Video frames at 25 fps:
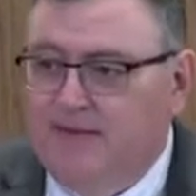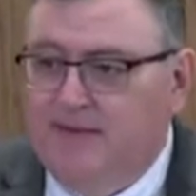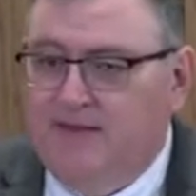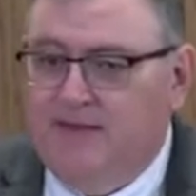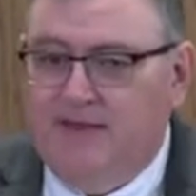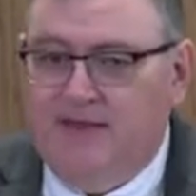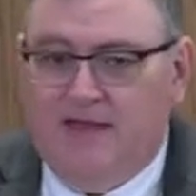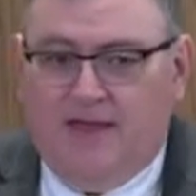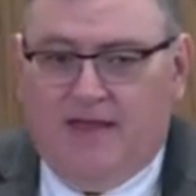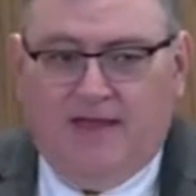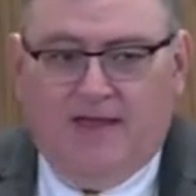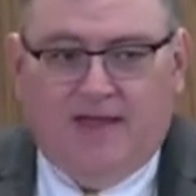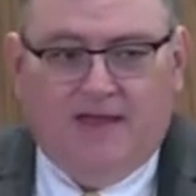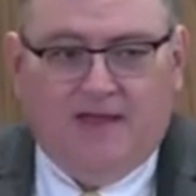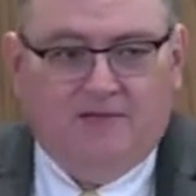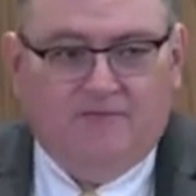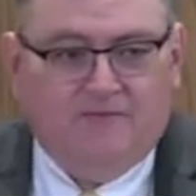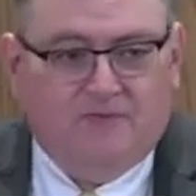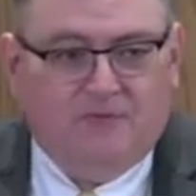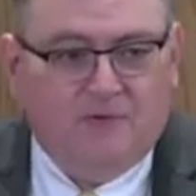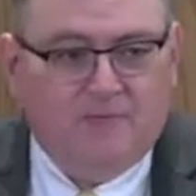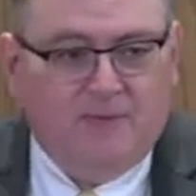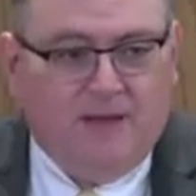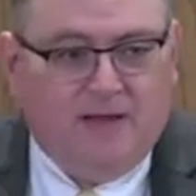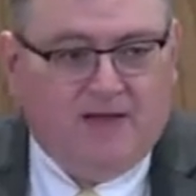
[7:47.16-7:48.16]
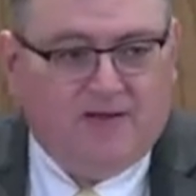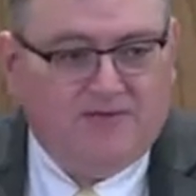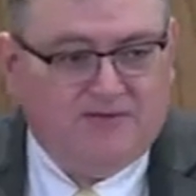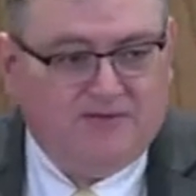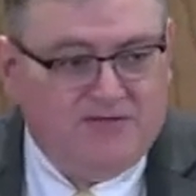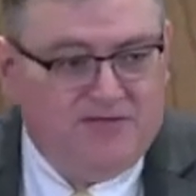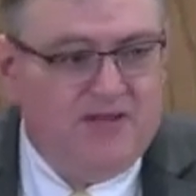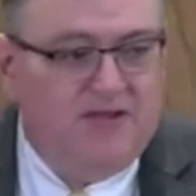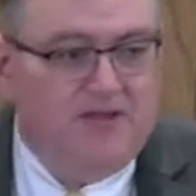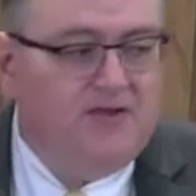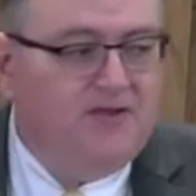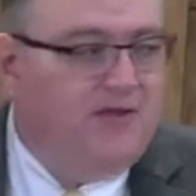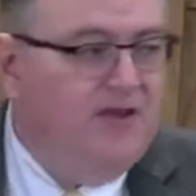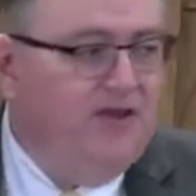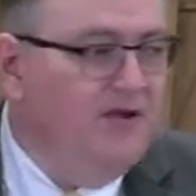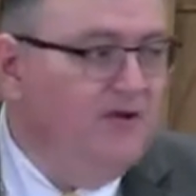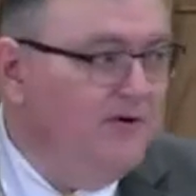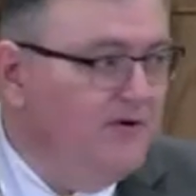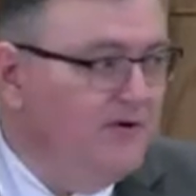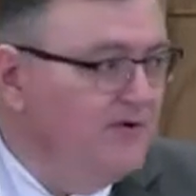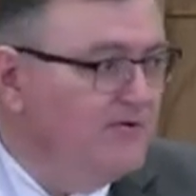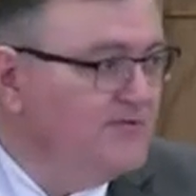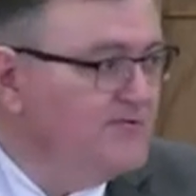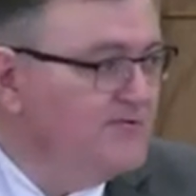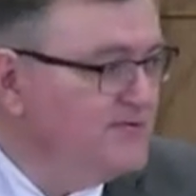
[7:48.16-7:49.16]
And for about 10
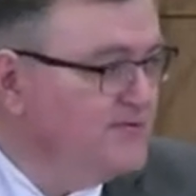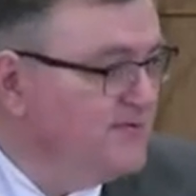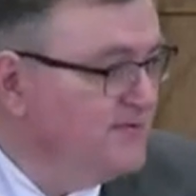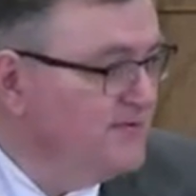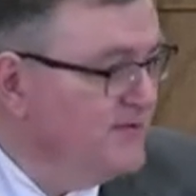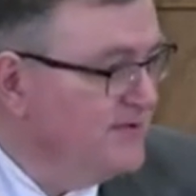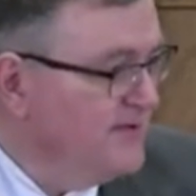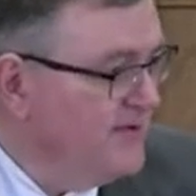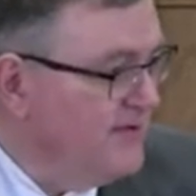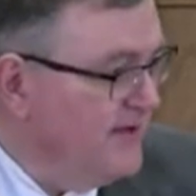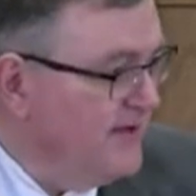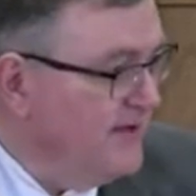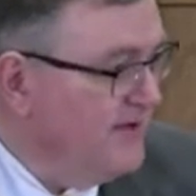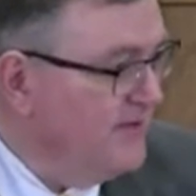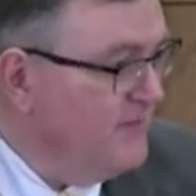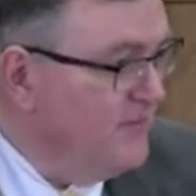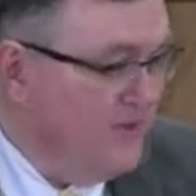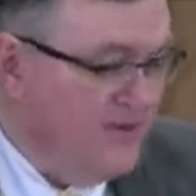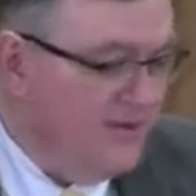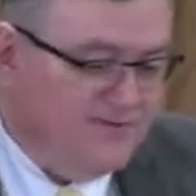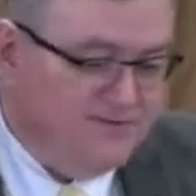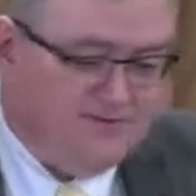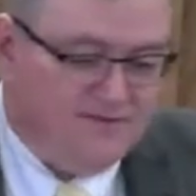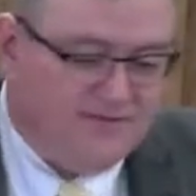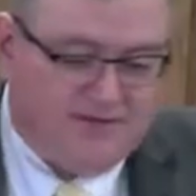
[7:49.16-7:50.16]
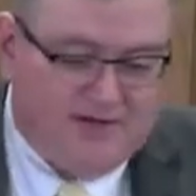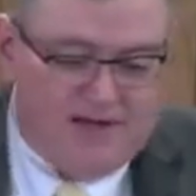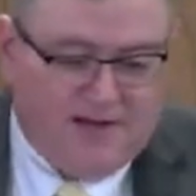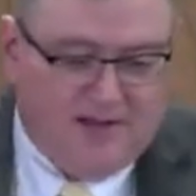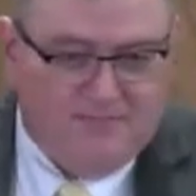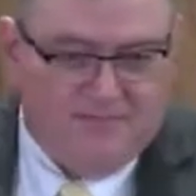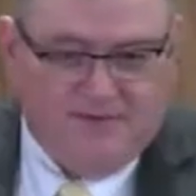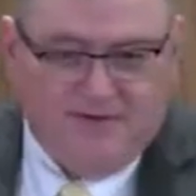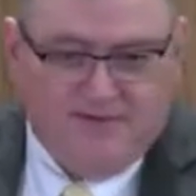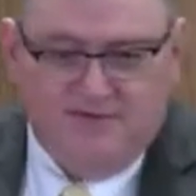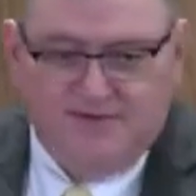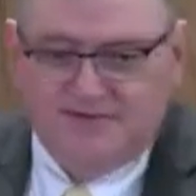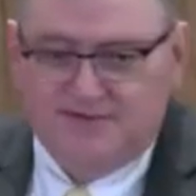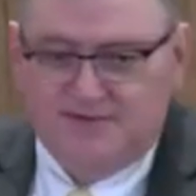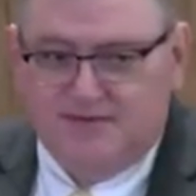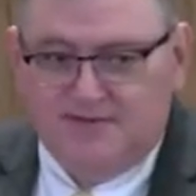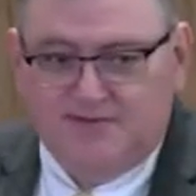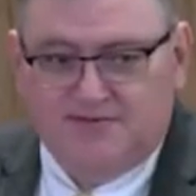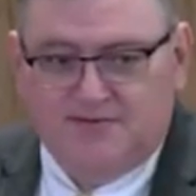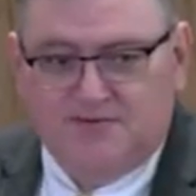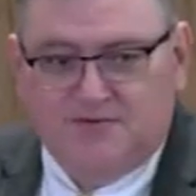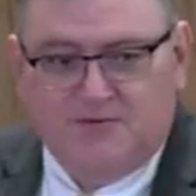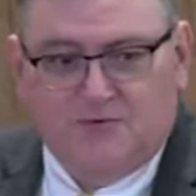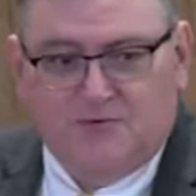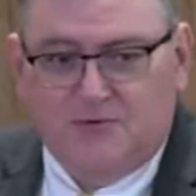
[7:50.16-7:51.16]
years, he was,
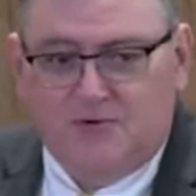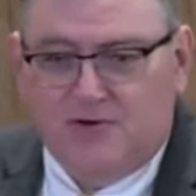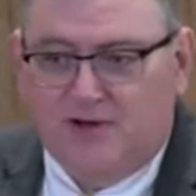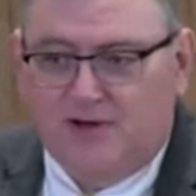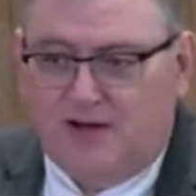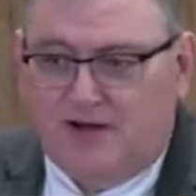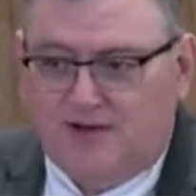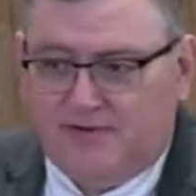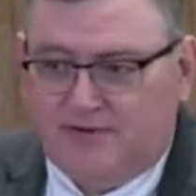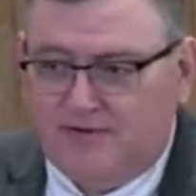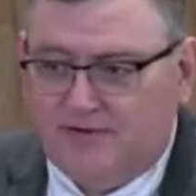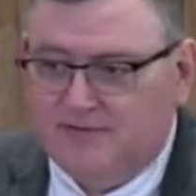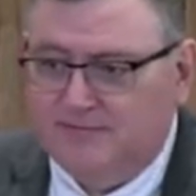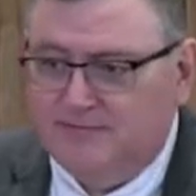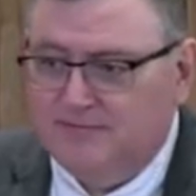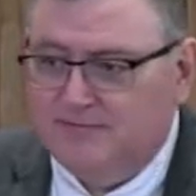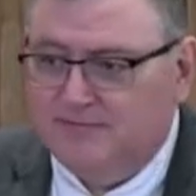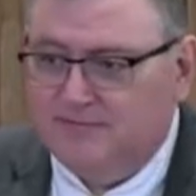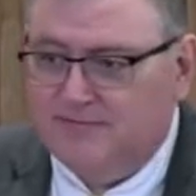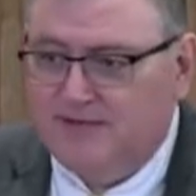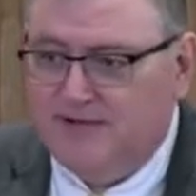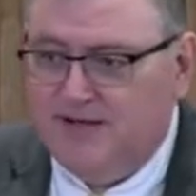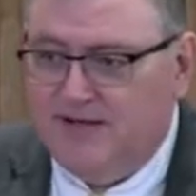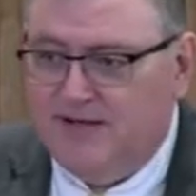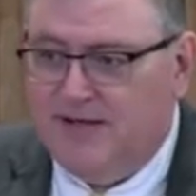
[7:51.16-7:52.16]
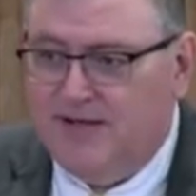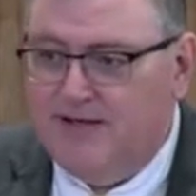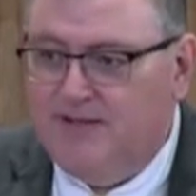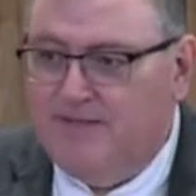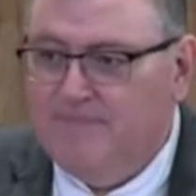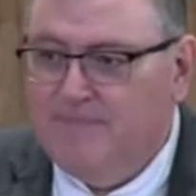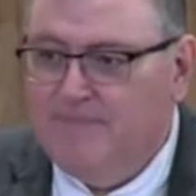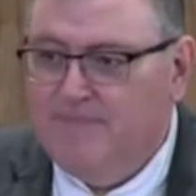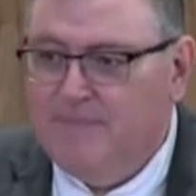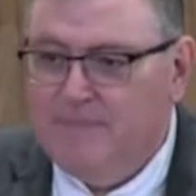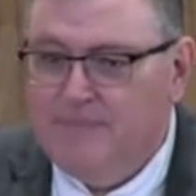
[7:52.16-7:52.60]
he's a door knocker, okay?